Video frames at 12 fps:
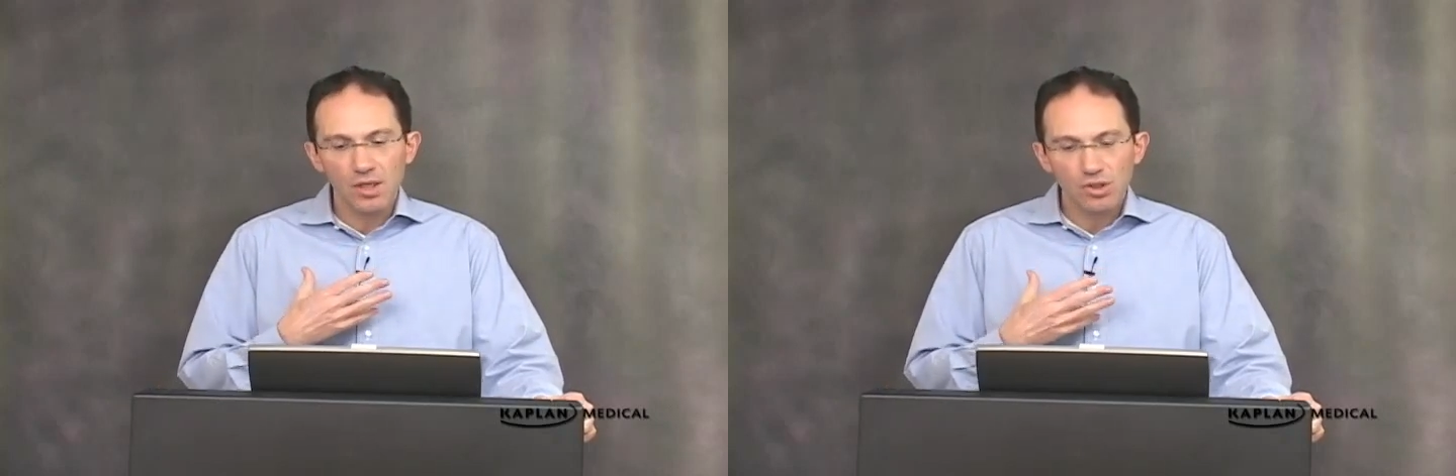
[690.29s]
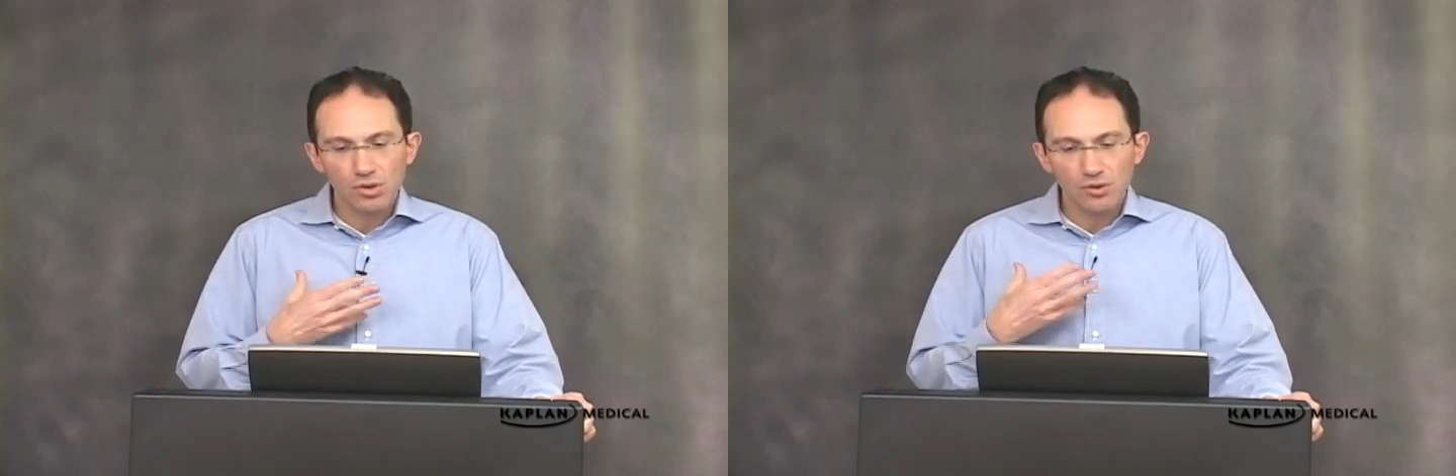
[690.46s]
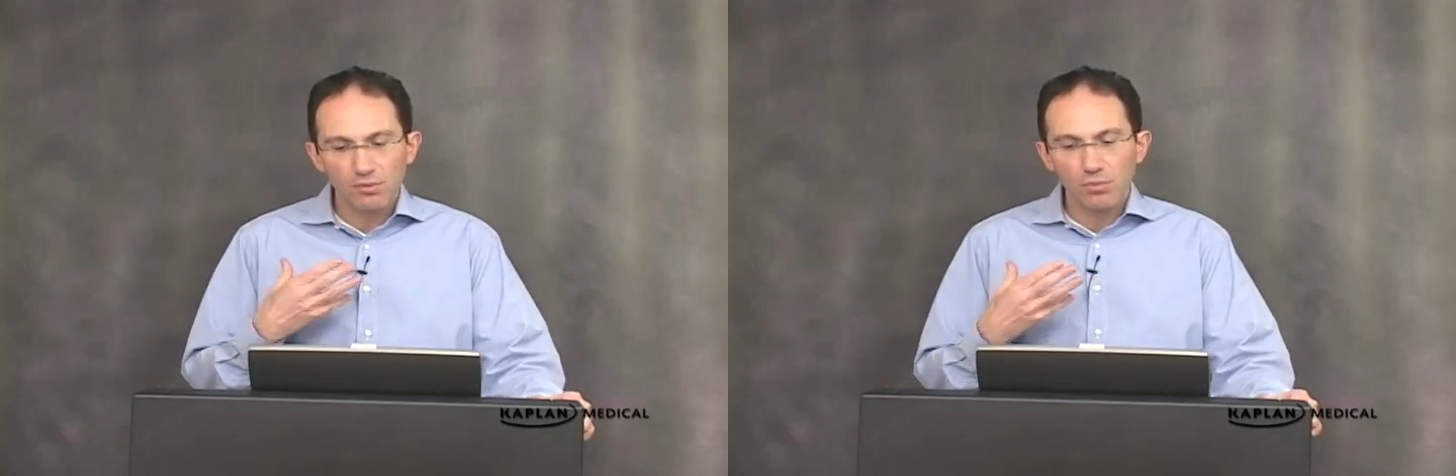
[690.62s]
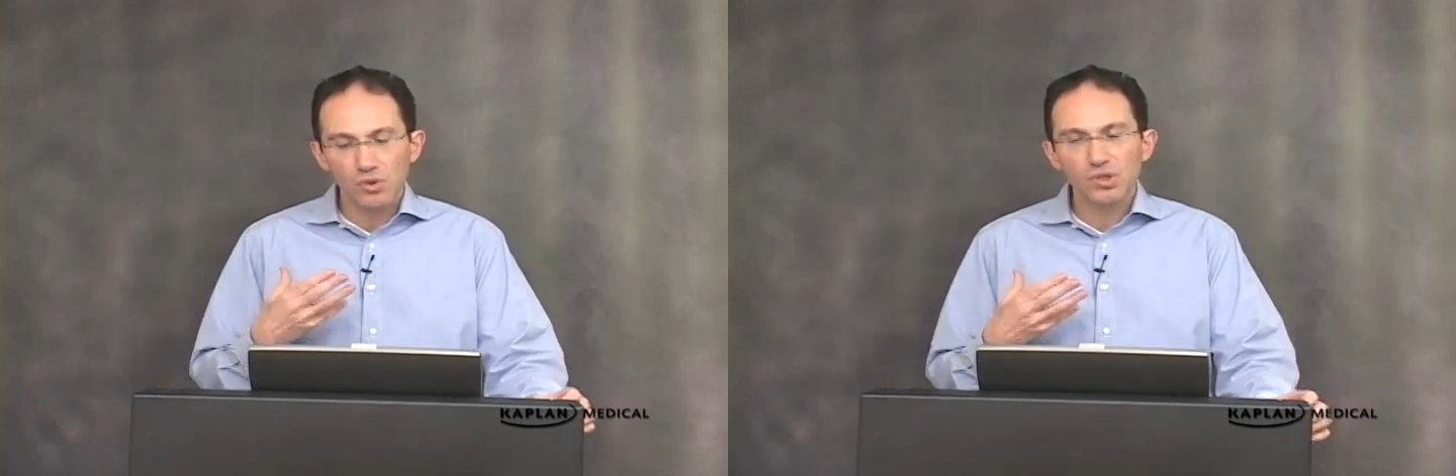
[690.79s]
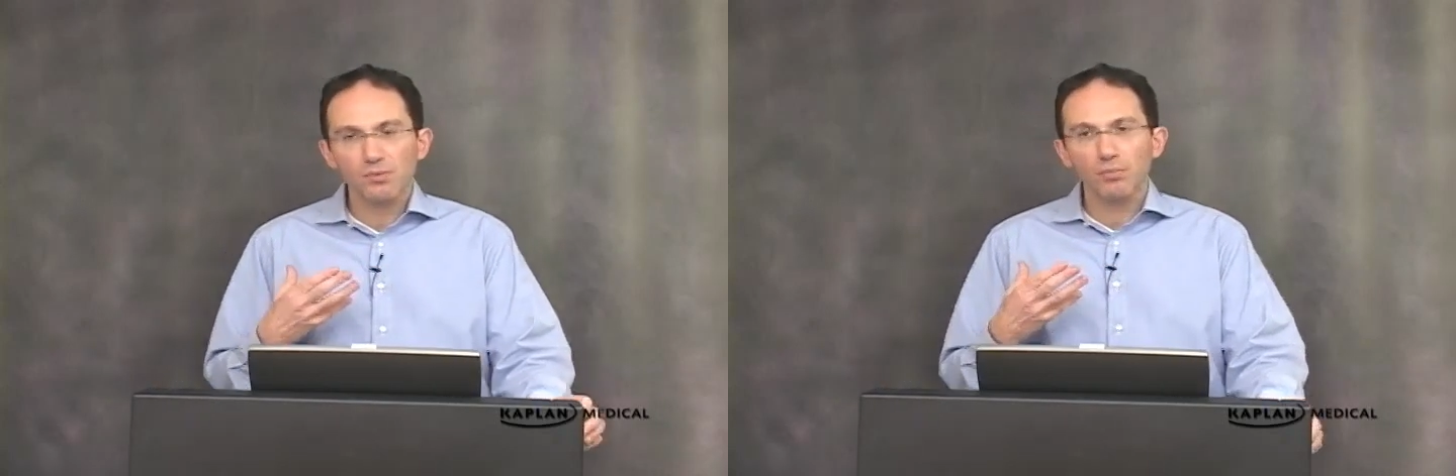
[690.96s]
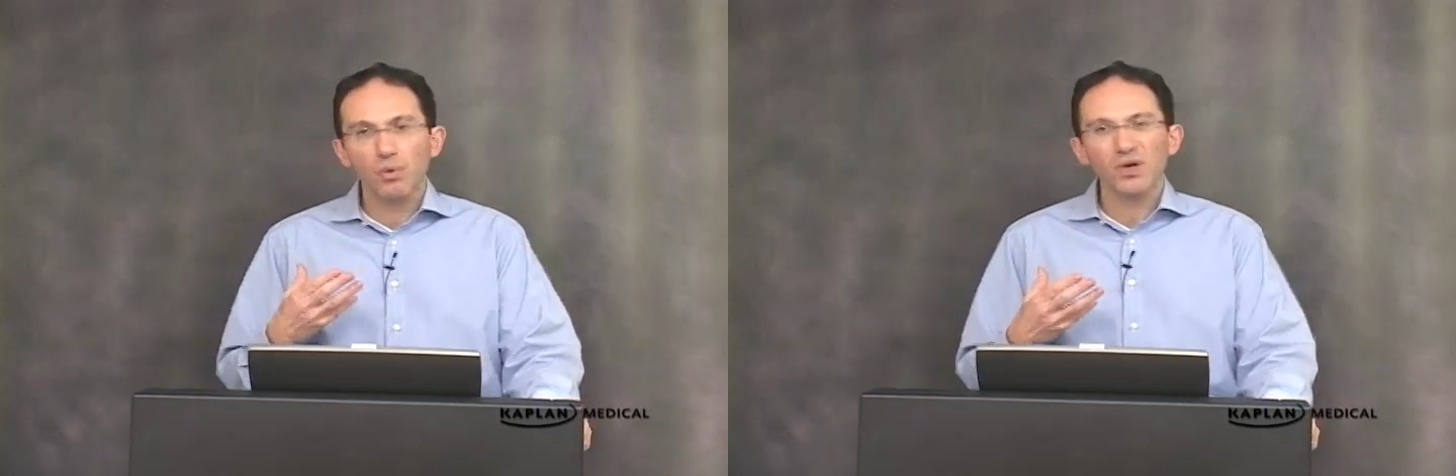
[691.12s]
So the most
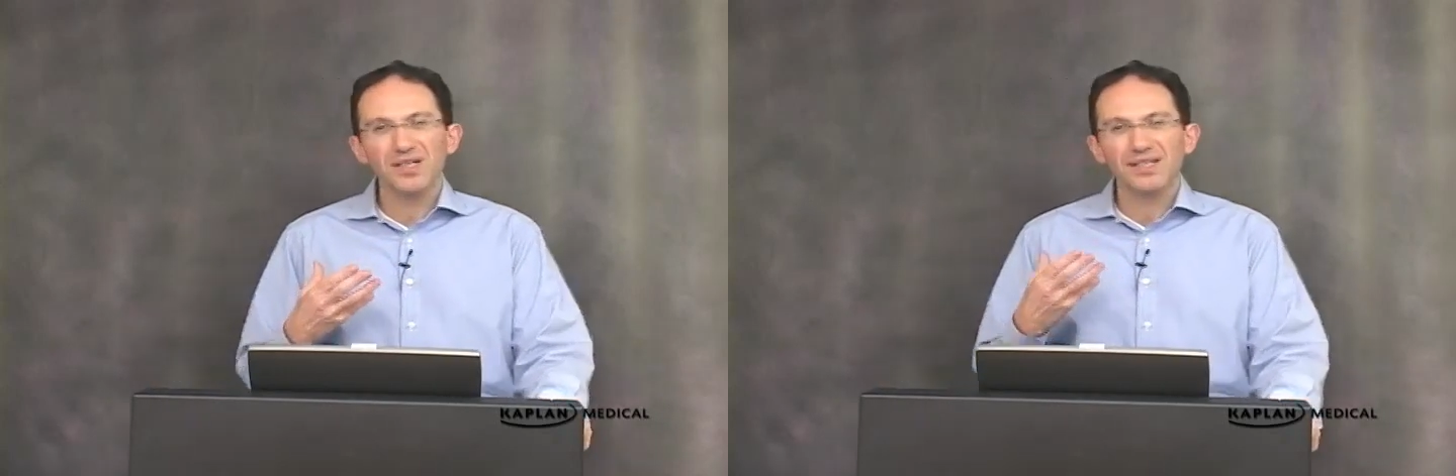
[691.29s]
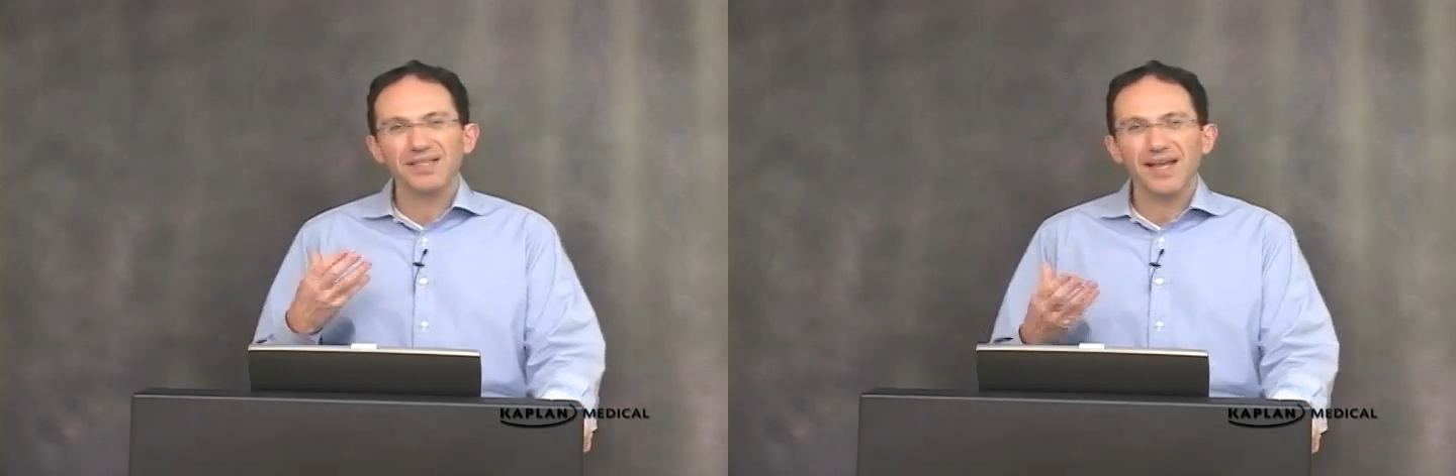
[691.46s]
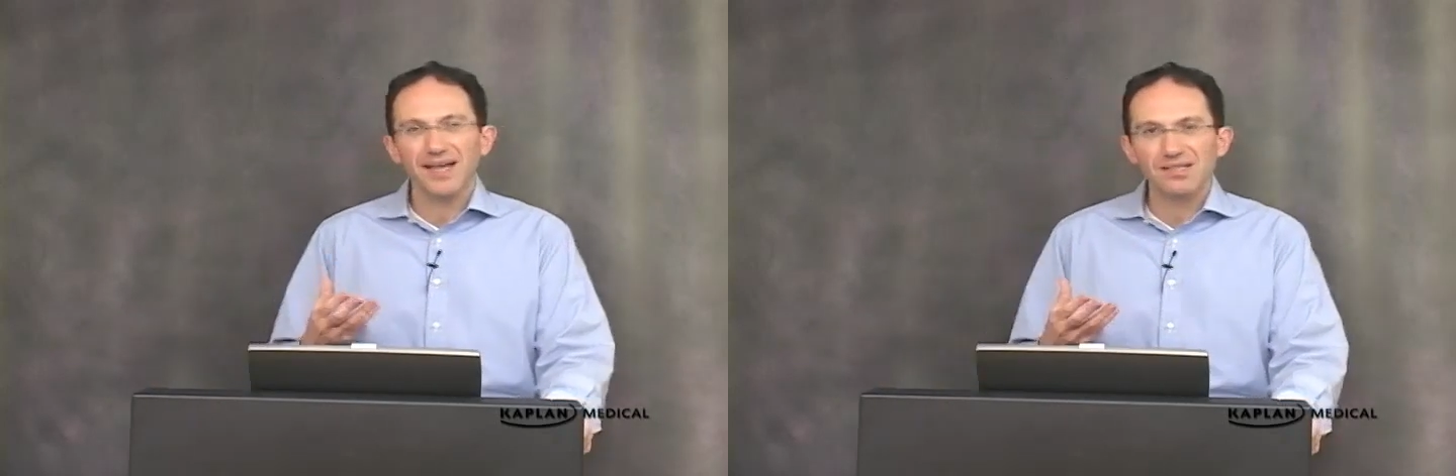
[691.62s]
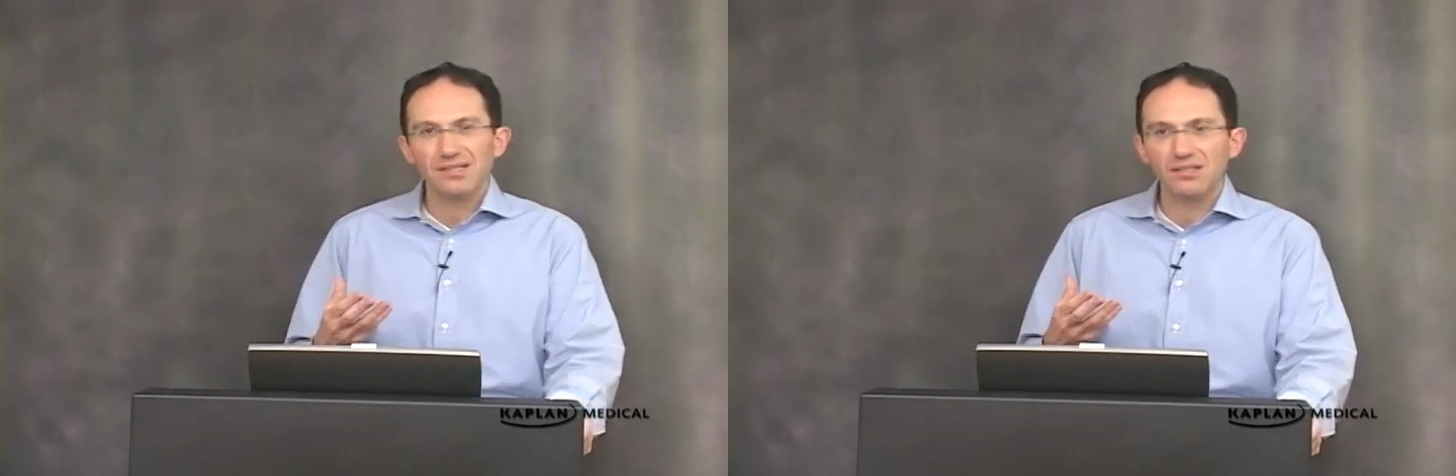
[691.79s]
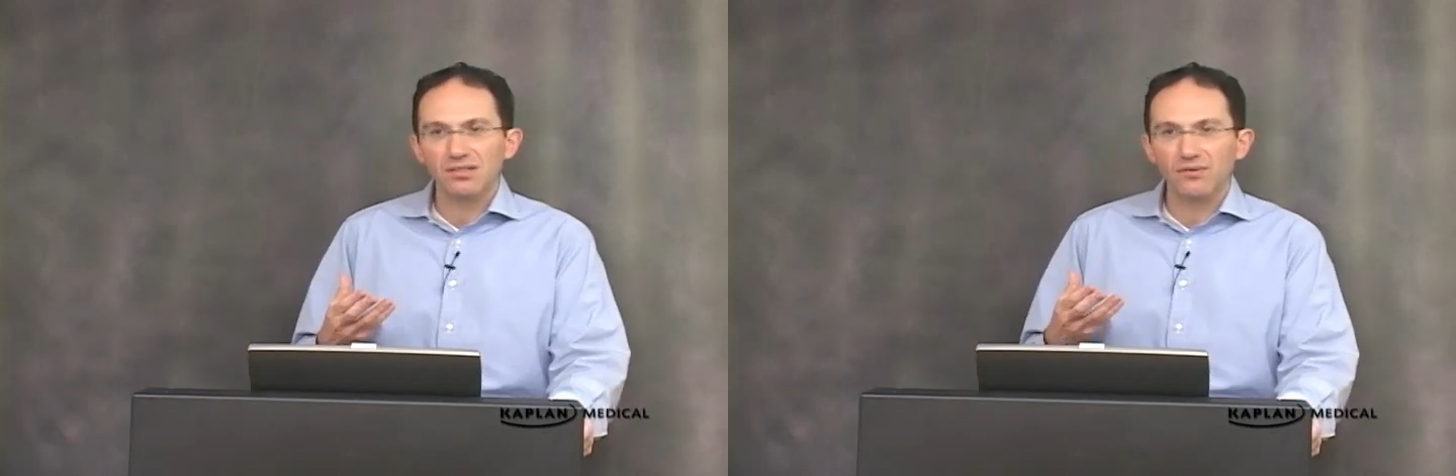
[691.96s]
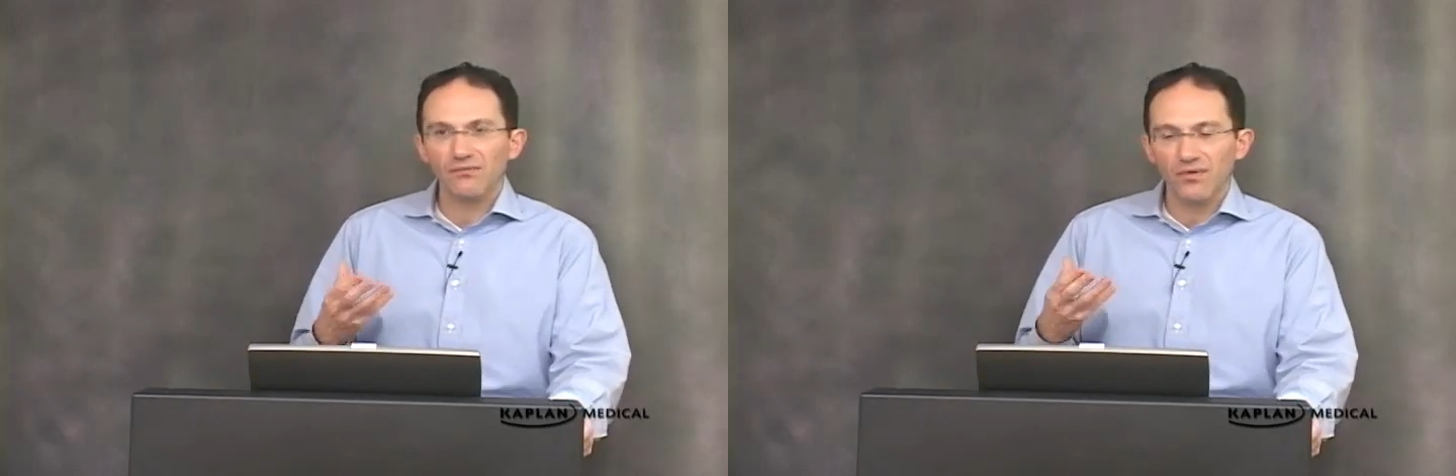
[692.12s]
important test is
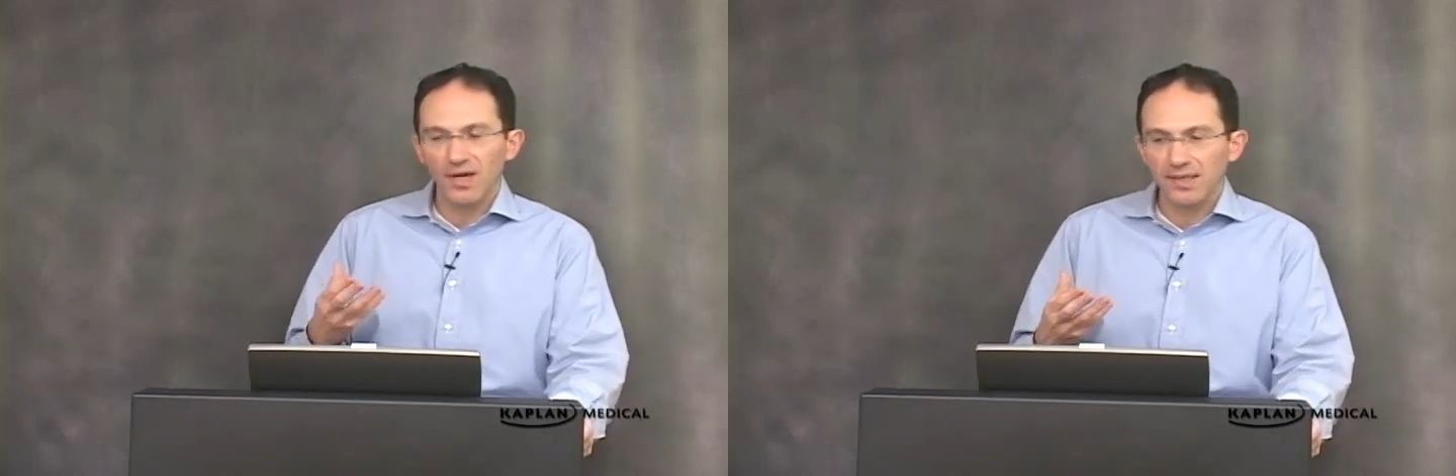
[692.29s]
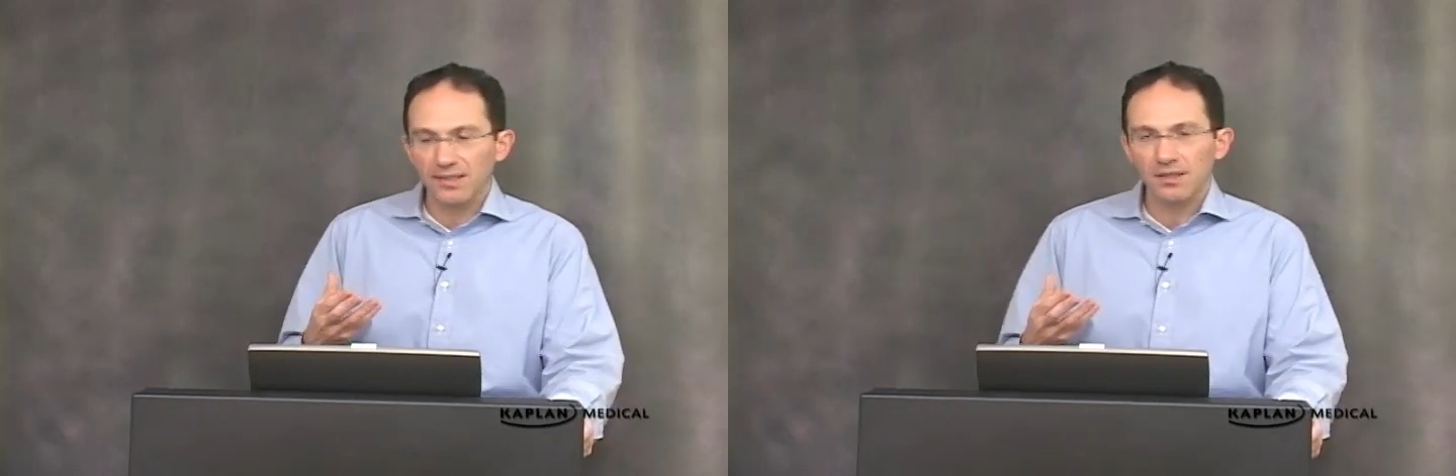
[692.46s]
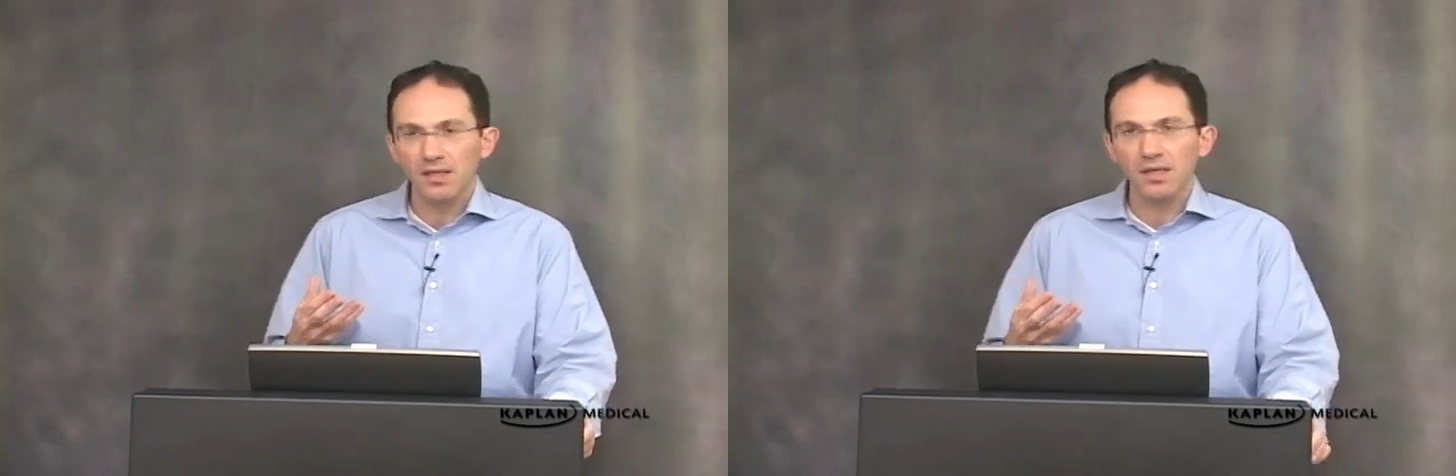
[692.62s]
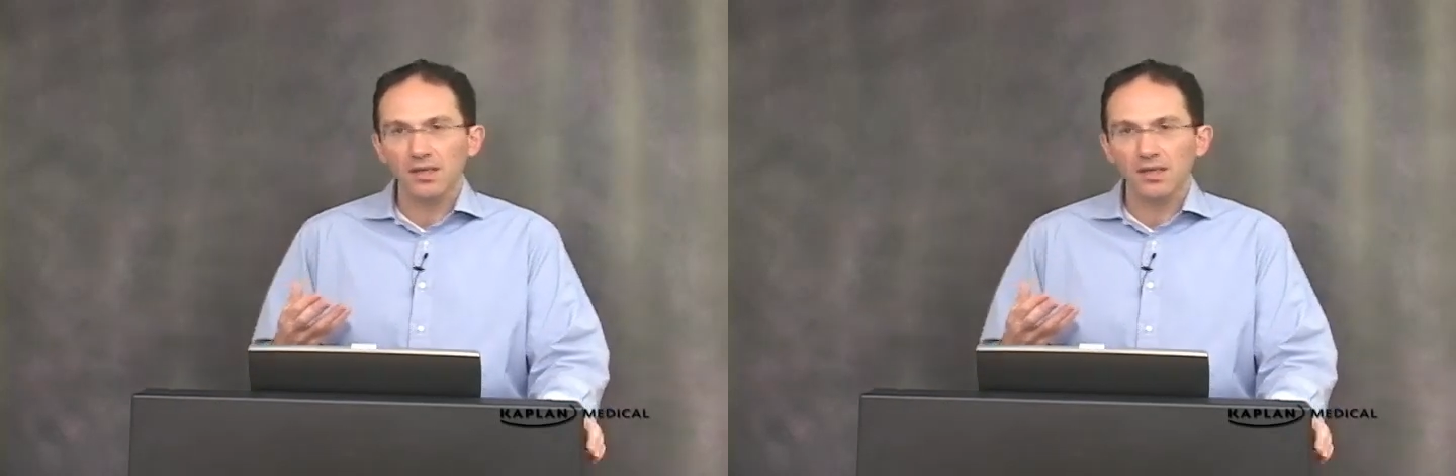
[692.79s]
to find